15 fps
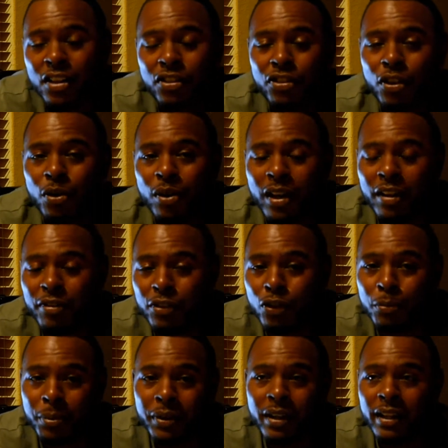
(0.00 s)
So if
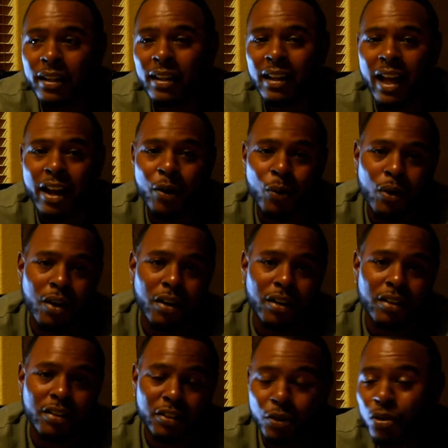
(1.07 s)
you put in a lot of
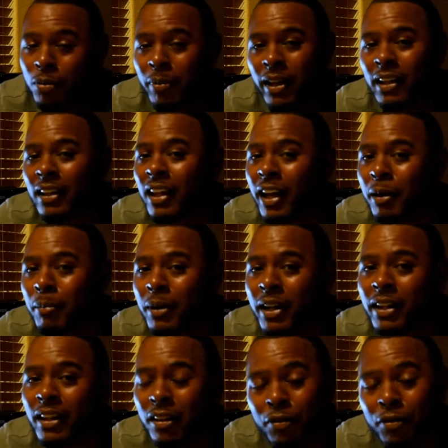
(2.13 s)
work, you will make a lot of money.